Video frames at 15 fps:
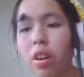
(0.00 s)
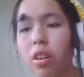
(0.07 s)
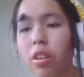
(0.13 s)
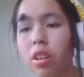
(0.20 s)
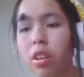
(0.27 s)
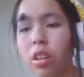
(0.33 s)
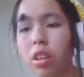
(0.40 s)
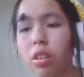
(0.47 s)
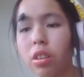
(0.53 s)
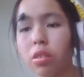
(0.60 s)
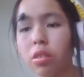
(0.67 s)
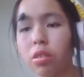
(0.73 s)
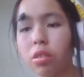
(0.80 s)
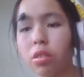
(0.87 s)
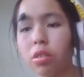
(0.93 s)
member
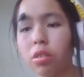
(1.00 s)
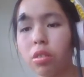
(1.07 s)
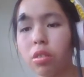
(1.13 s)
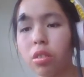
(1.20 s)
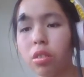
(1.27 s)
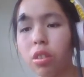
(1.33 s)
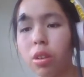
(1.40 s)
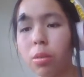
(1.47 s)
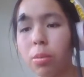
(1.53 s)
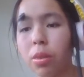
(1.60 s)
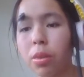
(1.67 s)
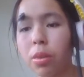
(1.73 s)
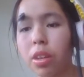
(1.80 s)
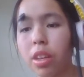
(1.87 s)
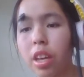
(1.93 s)
of this group and was
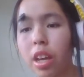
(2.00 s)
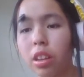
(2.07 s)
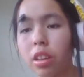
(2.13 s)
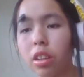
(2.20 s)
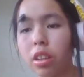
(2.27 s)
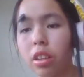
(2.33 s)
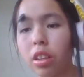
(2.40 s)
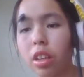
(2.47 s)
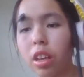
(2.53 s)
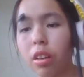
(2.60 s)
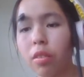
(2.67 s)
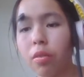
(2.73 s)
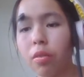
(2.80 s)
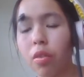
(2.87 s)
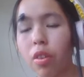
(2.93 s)
able to get
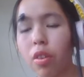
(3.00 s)
concepts